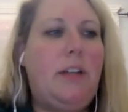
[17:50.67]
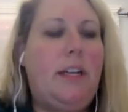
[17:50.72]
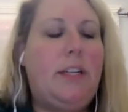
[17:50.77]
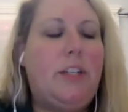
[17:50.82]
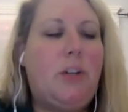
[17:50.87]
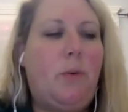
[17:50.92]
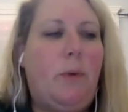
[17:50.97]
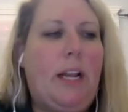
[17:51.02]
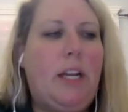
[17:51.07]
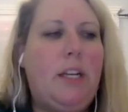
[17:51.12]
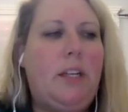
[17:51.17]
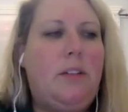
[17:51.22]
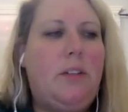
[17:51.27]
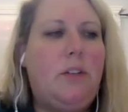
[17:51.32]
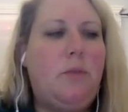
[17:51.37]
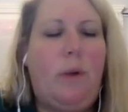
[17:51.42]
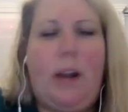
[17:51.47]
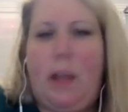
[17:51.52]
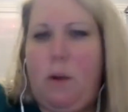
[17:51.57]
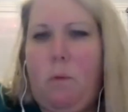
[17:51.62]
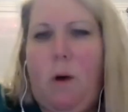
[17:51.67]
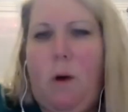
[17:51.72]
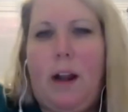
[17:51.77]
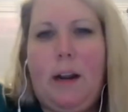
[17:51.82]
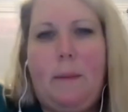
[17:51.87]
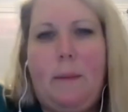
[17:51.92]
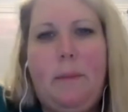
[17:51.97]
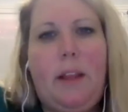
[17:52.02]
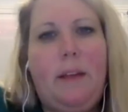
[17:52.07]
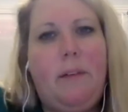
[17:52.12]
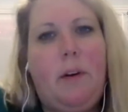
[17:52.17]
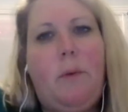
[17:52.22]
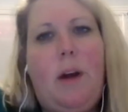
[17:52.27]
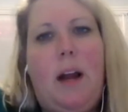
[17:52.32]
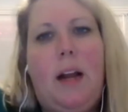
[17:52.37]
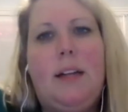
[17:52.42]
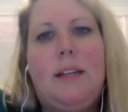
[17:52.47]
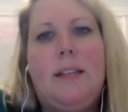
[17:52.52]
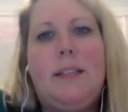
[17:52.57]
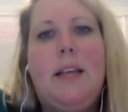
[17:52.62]
2021, I believe it
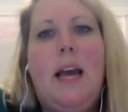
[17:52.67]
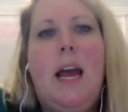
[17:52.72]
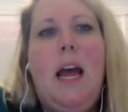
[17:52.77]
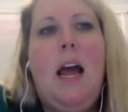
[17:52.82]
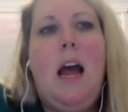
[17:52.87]
was,